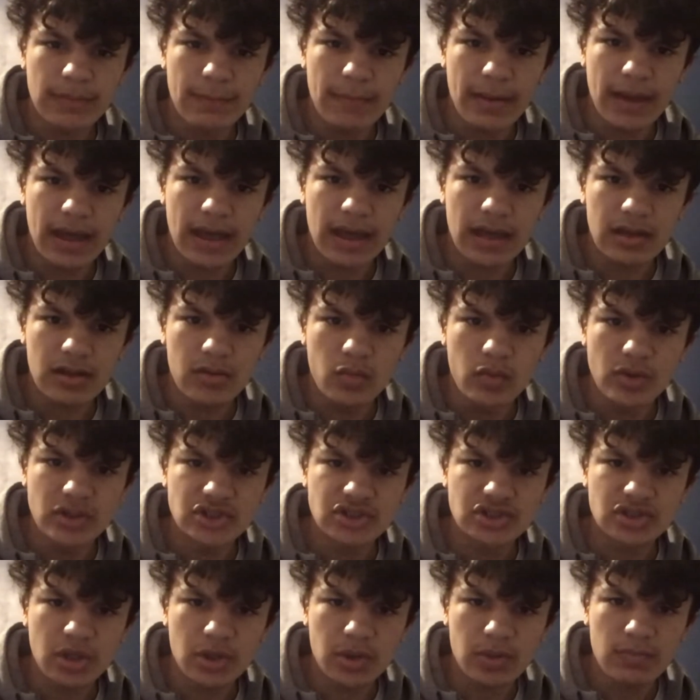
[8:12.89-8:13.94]
back, which
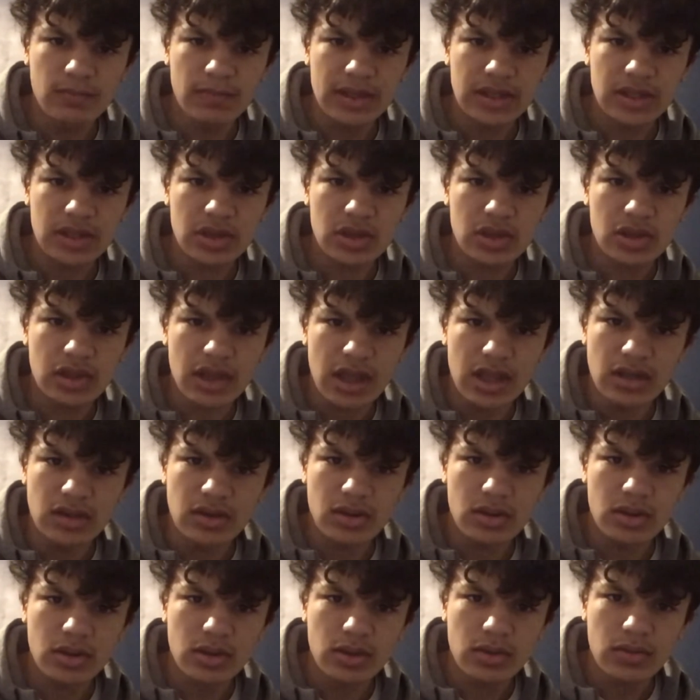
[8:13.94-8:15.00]
doesn't make
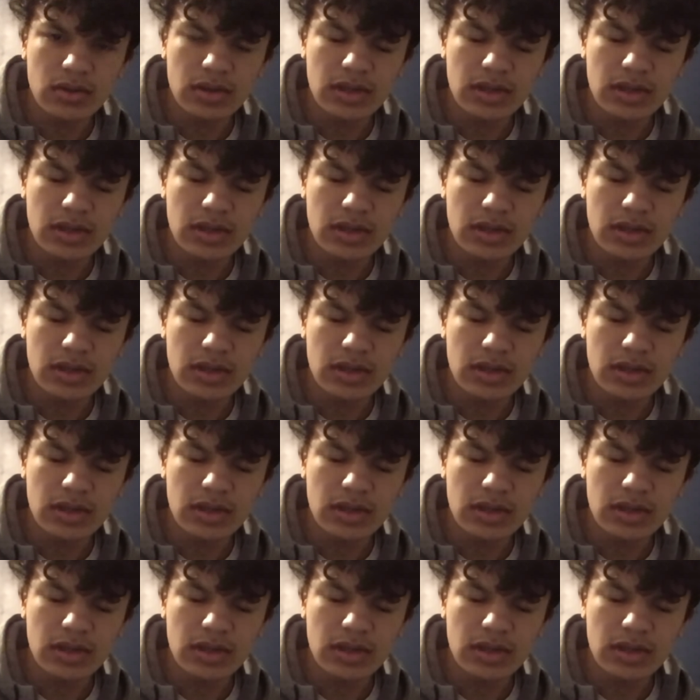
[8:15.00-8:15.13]
sense.